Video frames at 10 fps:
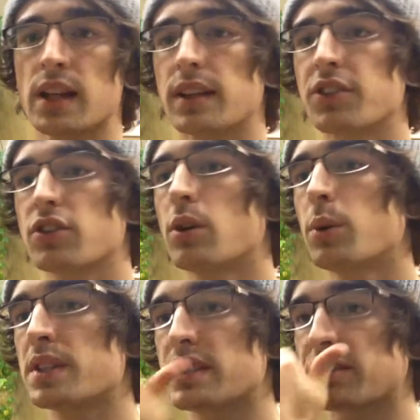Let's go
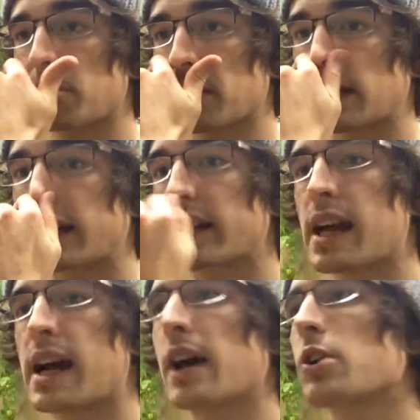into something like
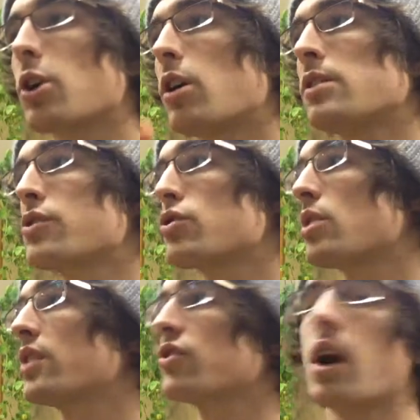alcohol and
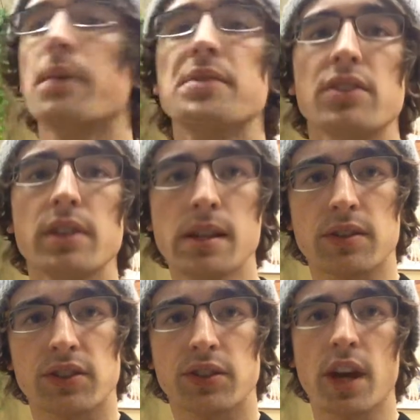drugs. Obviously an
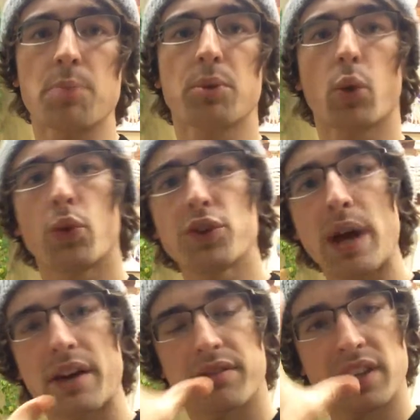escape. When you
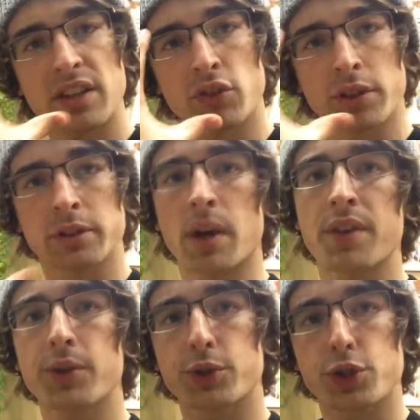have things on your mind
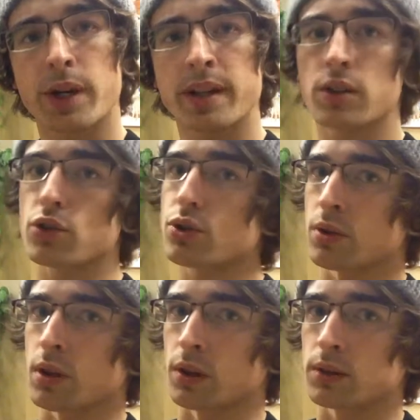that you're trying to
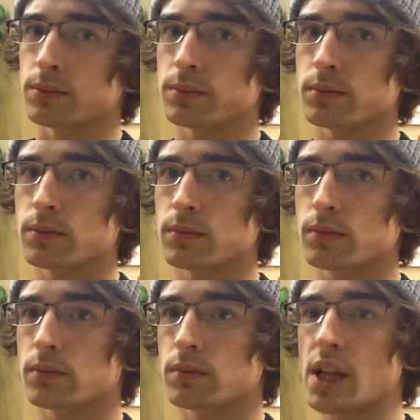control
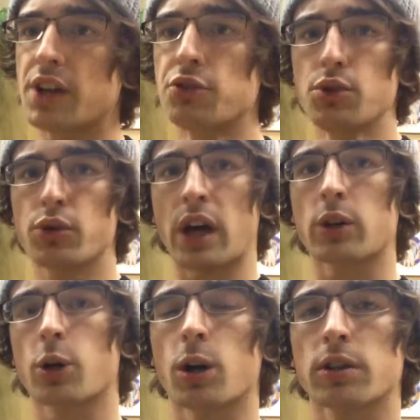and you use
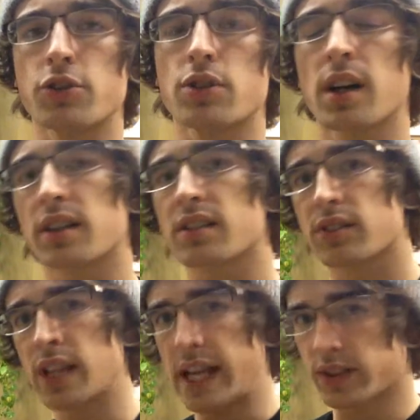alcohol or
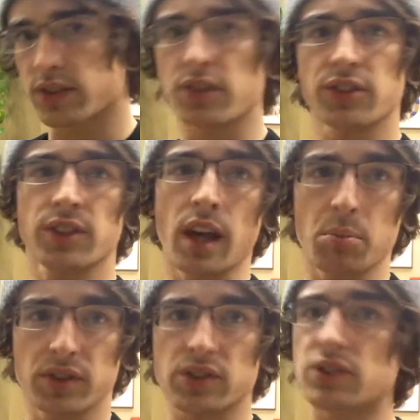drugs, it's an
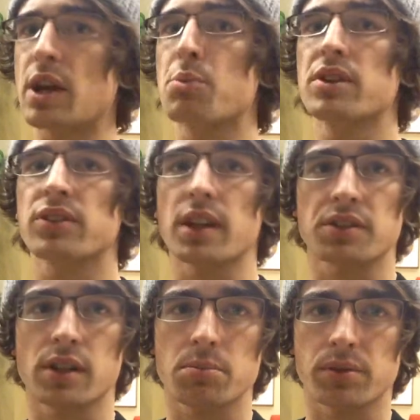escape. It's the same reason I
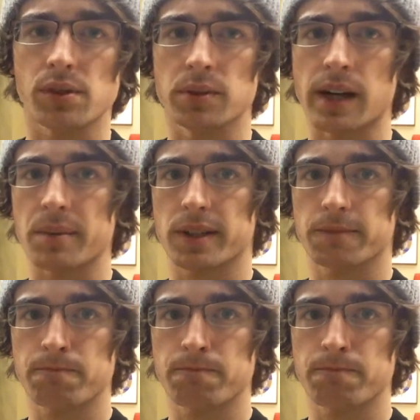started programming.